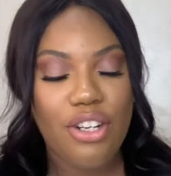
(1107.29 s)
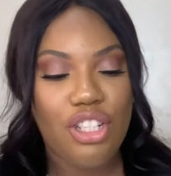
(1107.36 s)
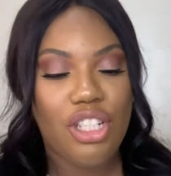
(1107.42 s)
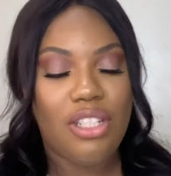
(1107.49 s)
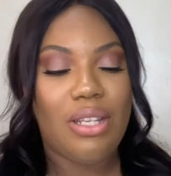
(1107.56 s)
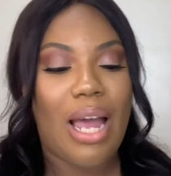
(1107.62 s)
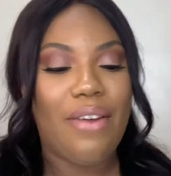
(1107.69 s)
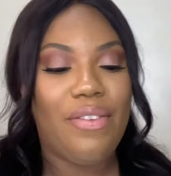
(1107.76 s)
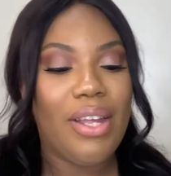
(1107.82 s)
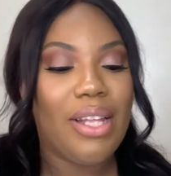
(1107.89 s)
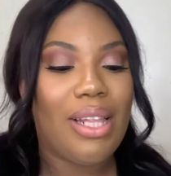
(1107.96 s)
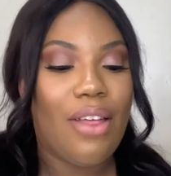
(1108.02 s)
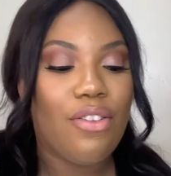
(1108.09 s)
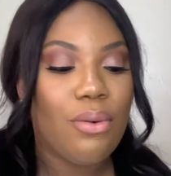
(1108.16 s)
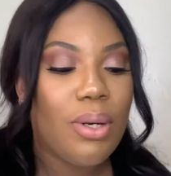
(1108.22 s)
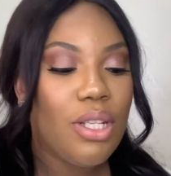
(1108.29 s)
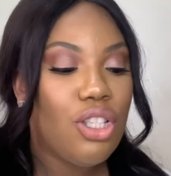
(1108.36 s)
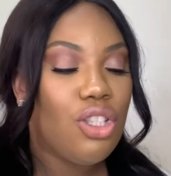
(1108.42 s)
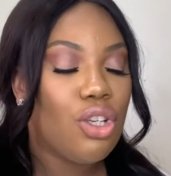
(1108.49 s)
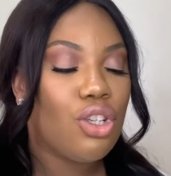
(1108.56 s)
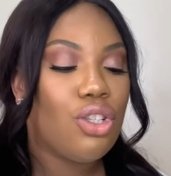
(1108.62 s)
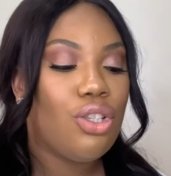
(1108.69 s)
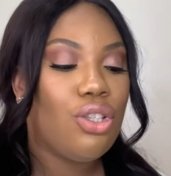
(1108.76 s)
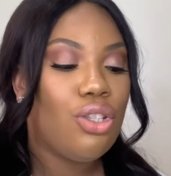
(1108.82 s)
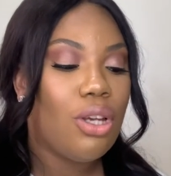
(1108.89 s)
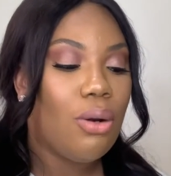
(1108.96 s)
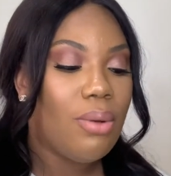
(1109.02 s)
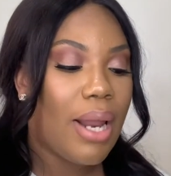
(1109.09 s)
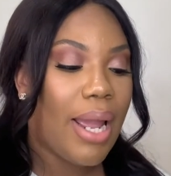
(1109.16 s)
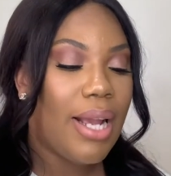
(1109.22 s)
just I feel like leather ones look
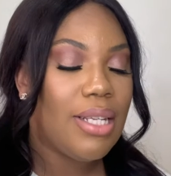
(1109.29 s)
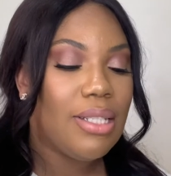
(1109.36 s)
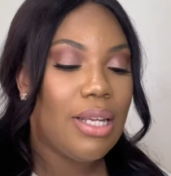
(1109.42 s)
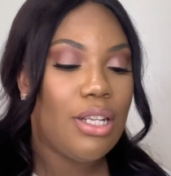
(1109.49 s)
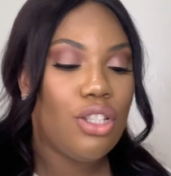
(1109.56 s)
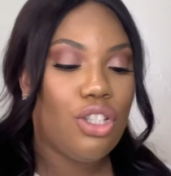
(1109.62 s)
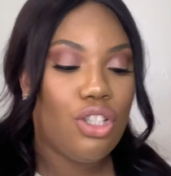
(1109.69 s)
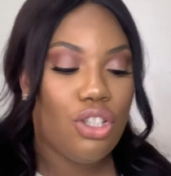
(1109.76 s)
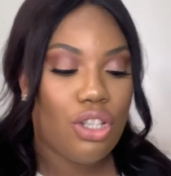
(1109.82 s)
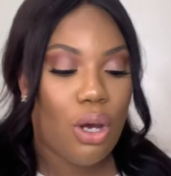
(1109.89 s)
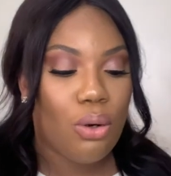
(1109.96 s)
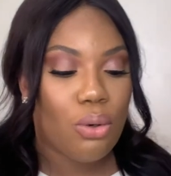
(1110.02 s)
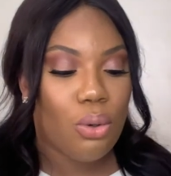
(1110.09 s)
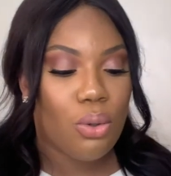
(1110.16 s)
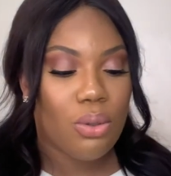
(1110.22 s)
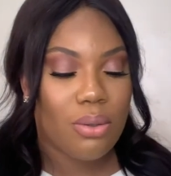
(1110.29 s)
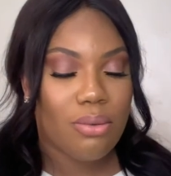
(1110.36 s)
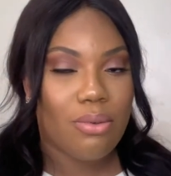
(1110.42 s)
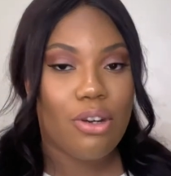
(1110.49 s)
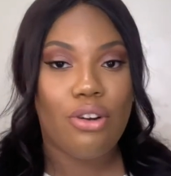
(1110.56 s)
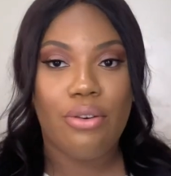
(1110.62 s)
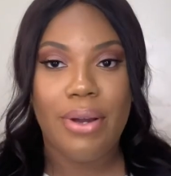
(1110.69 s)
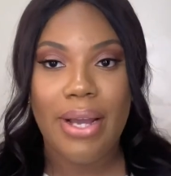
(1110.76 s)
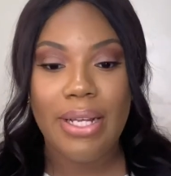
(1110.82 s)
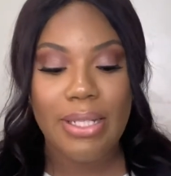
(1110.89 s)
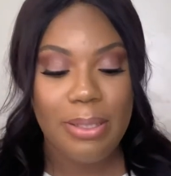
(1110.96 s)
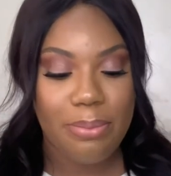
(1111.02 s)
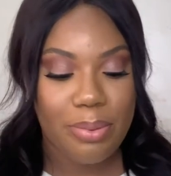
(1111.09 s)
so nice and so crisp.